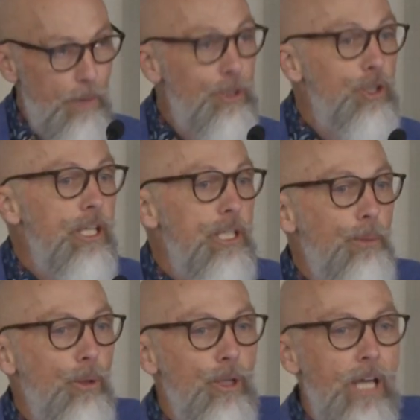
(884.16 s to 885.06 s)
But you need to
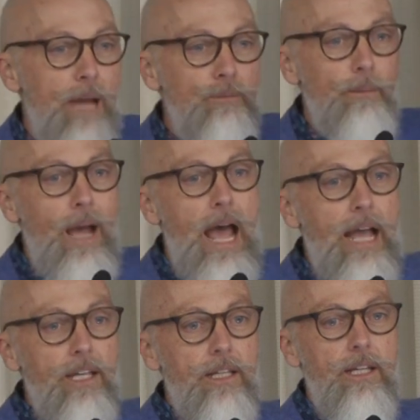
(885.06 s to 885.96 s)
pull the camera
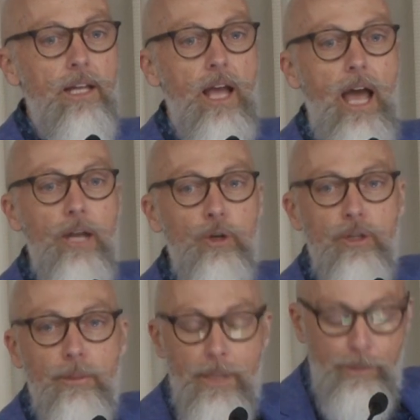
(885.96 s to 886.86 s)
back and look
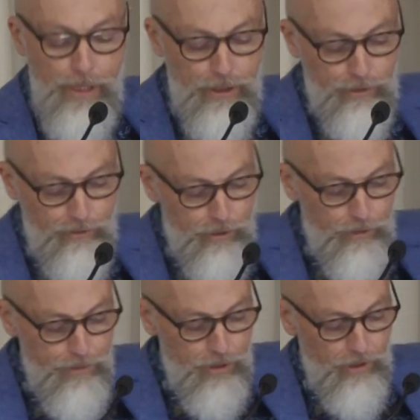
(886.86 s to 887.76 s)
at the big picture of
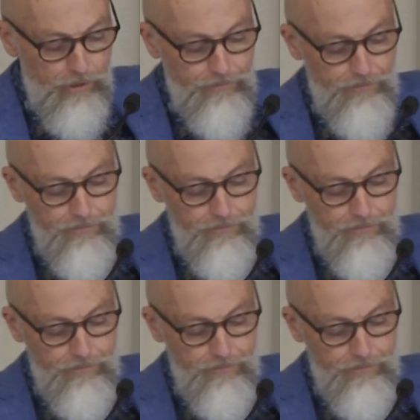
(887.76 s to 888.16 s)
Scripture.